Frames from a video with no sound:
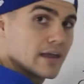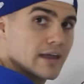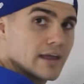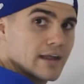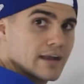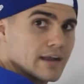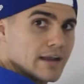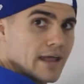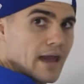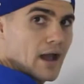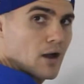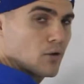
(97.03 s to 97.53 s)

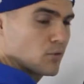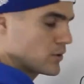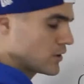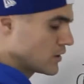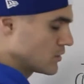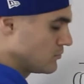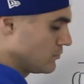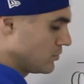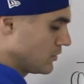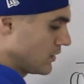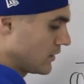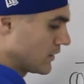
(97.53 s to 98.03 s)
And now we
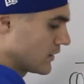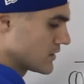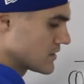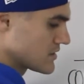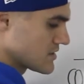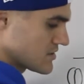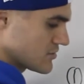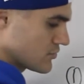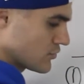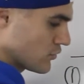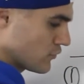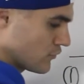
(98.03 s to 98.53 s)
can plug in
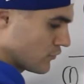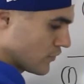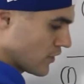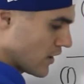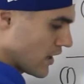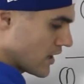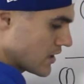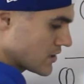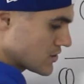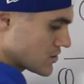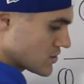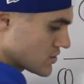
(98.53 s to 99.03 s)
0 for
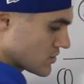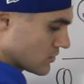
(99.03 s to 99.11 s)
h.